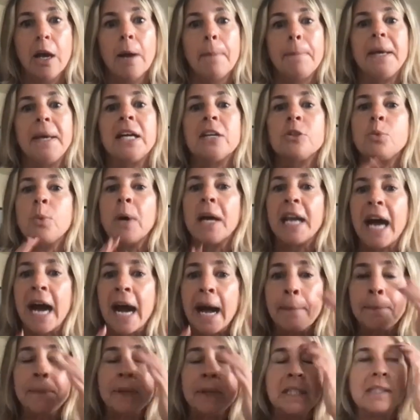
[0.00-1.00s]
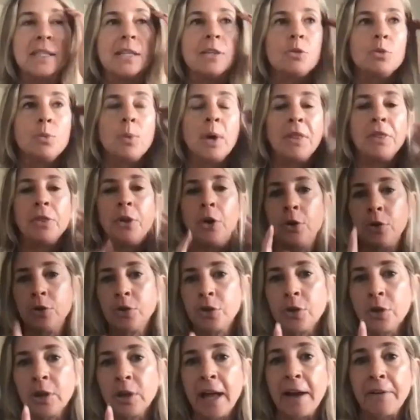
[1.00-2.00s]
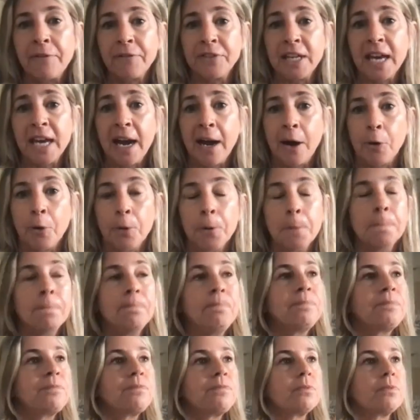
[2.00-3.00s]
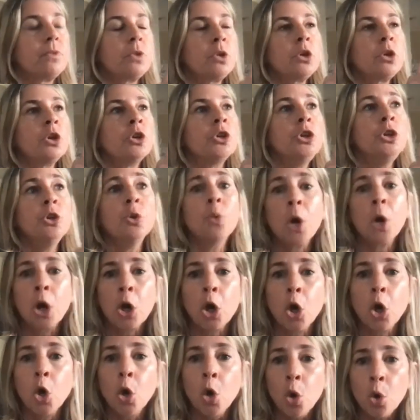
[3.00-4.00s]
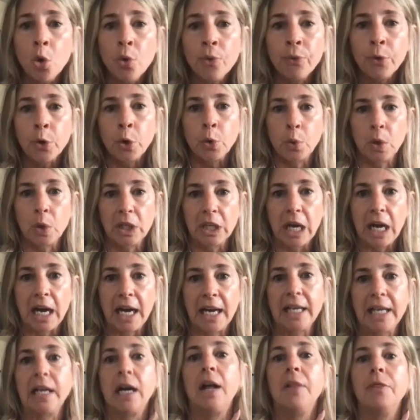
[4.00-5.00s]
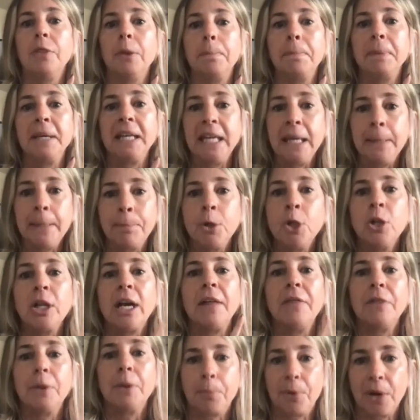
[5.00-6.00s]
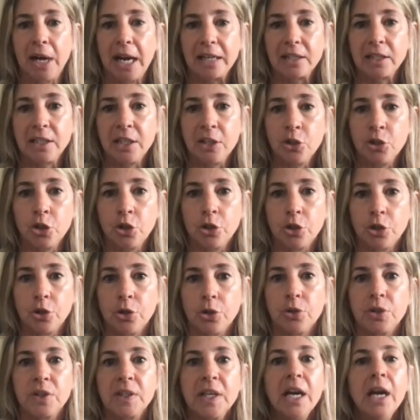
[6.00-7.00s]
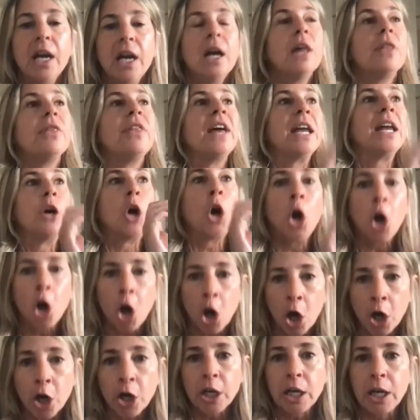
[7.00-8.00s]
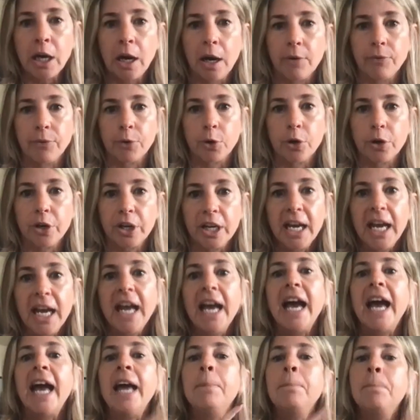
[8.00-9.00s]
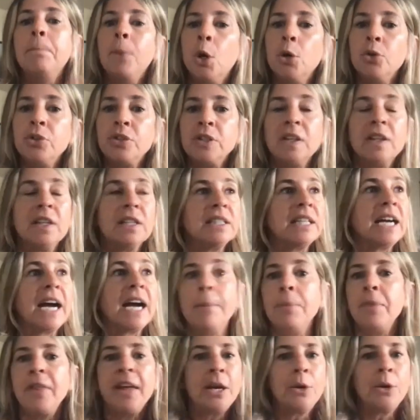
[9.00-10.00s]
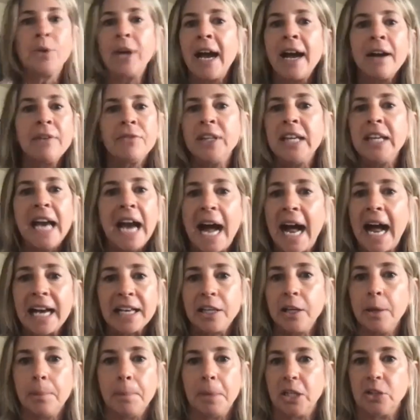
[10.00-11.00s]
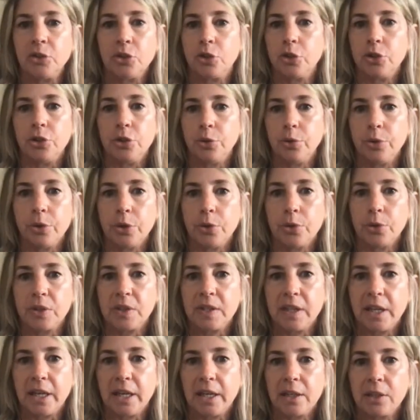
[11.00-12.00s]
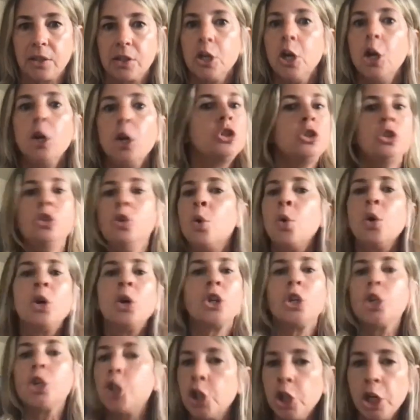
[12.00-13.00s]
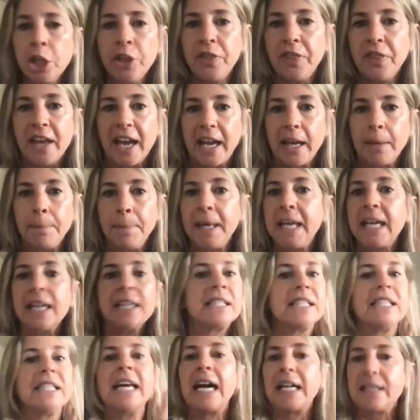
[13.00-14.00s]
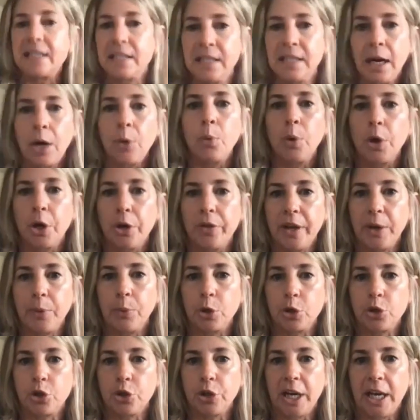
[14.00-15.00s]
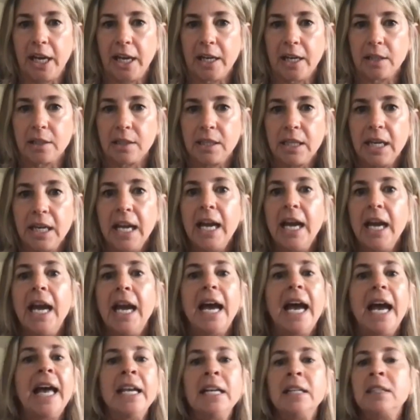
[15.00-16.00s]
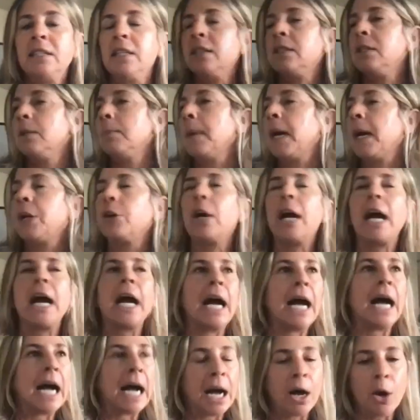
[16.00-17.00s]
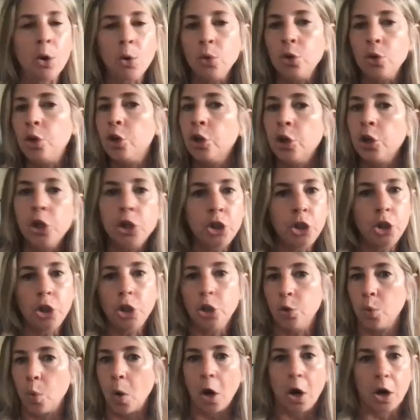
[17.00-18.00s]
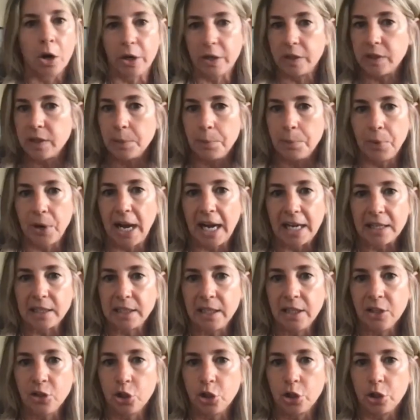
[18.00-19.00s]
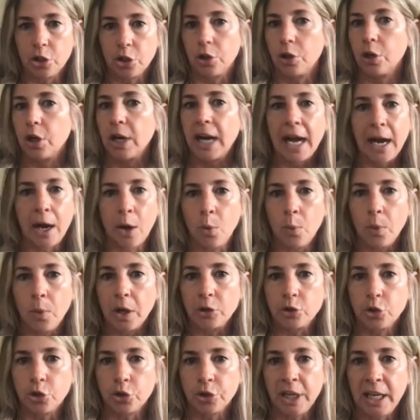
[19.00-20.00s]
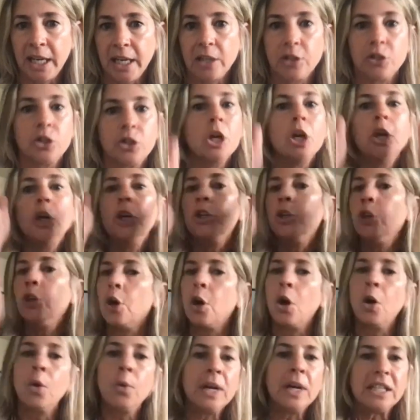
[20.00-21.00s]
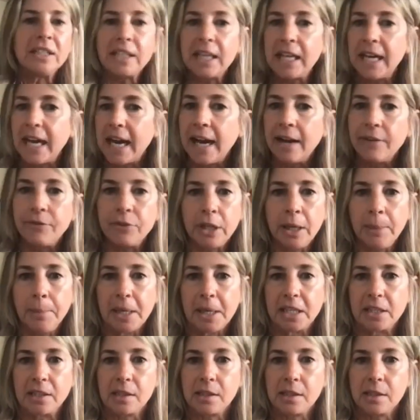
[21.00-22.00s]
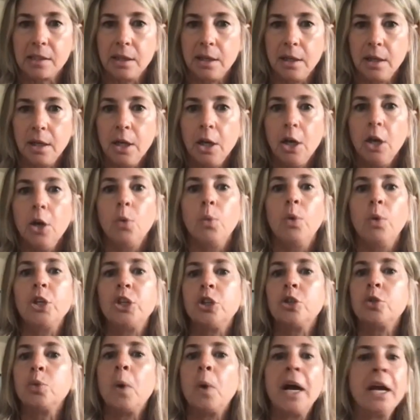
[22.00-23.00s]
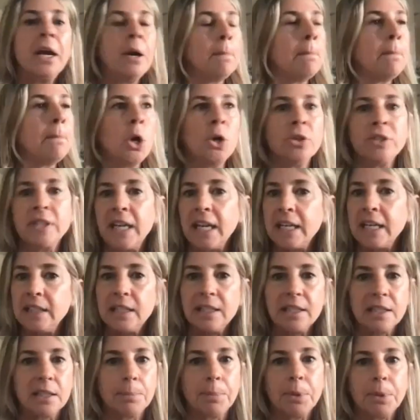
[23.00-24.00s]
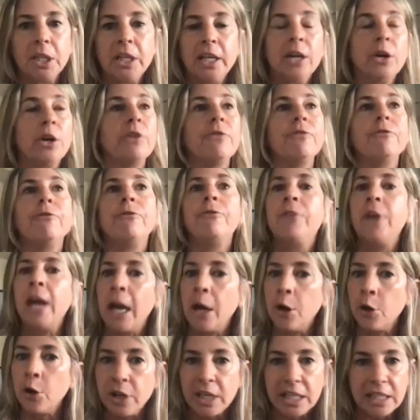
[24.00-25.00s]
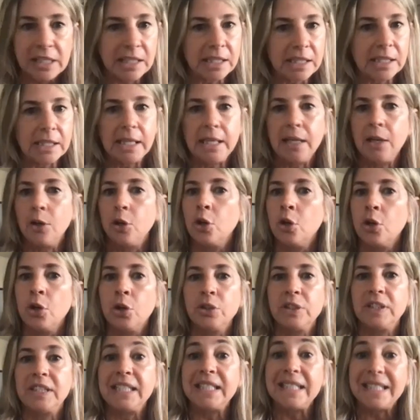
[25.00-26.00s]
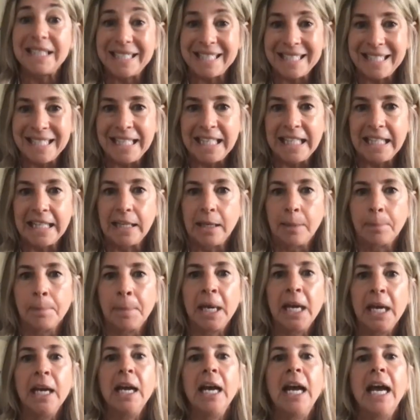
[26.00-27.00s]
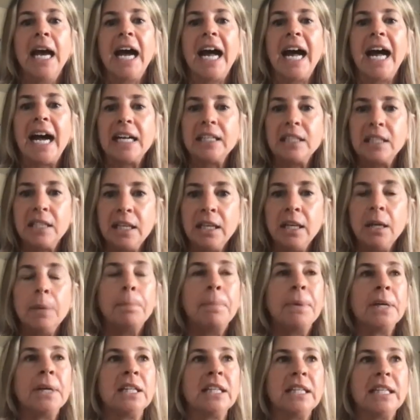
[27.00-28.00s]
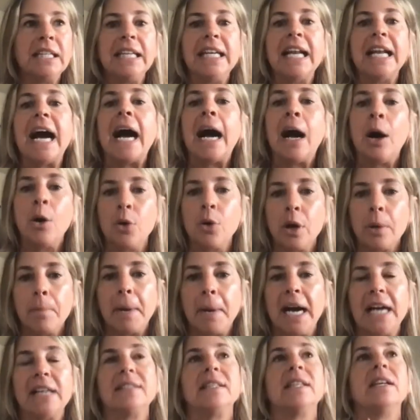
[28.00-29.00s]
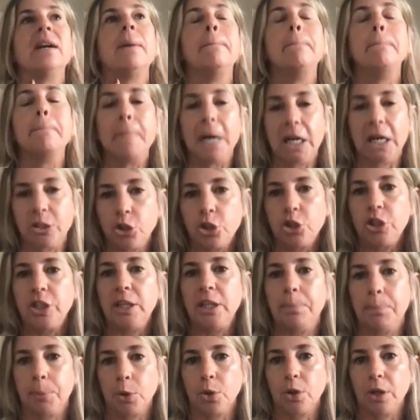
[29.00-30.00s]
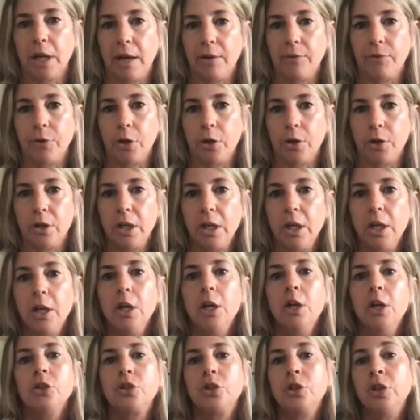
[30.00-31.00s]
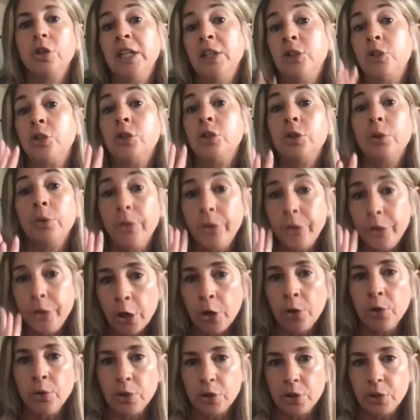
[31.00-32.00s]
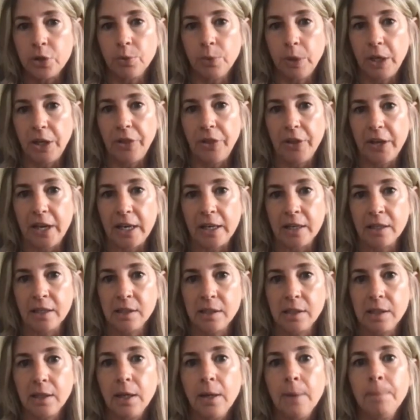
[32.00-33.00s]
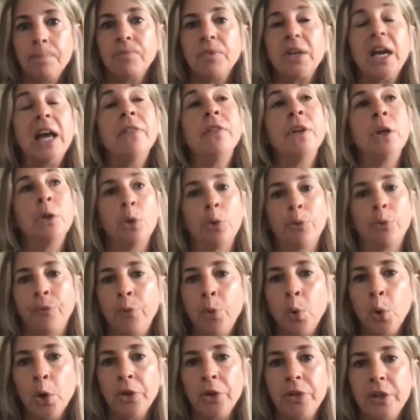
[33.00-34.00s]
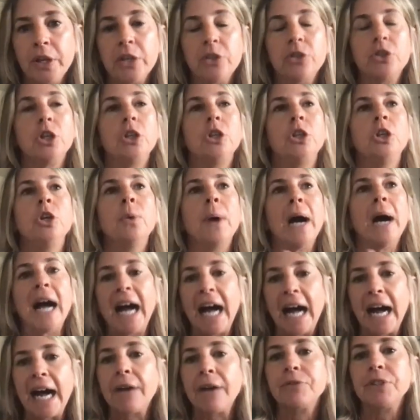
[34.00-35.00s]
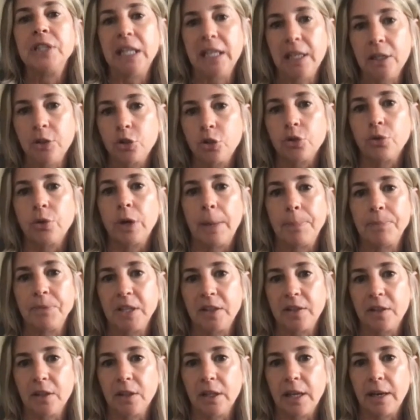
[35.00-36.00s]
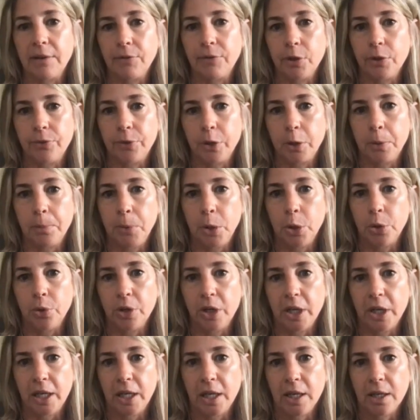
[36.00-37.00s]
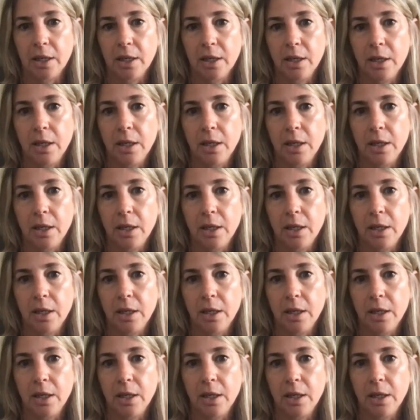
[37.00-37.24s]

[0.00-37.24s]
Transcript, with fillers: Because what happens is when those are left out, you are over relying on the people and the practitioners that are covered. And most of the time, they don't have the acumen to do those things, nor should they, because that's not where they were trained. And it doesn't matter how good you are as a practitioner or how well trained, you're always going to have limits, which is why a multidisciplinary, very skilled team has the ability to alchemize at a much deeper level. So you need to do those three things and then the fourth is you have to interrupt at the level of community.